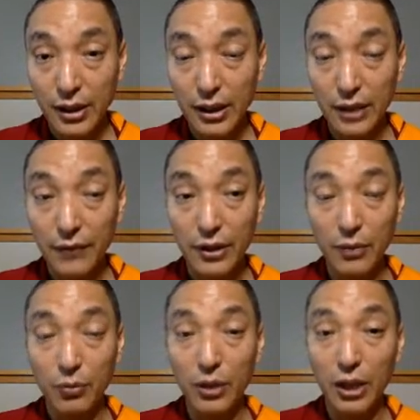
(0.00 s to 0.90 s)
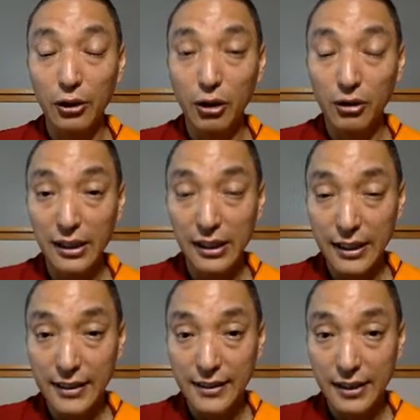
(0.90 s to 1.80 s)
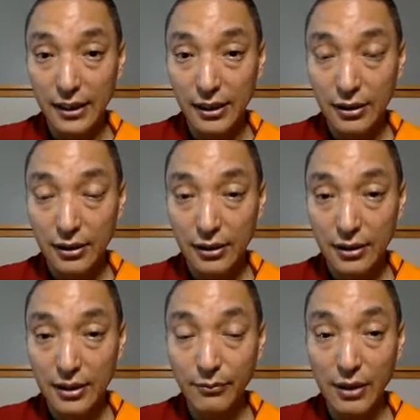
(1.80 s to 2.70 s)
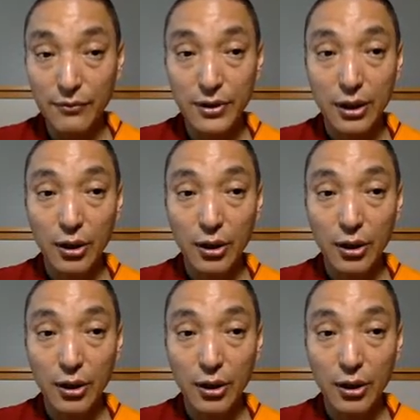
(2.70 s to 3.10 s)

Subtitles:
Even if we are not lazy, sometimes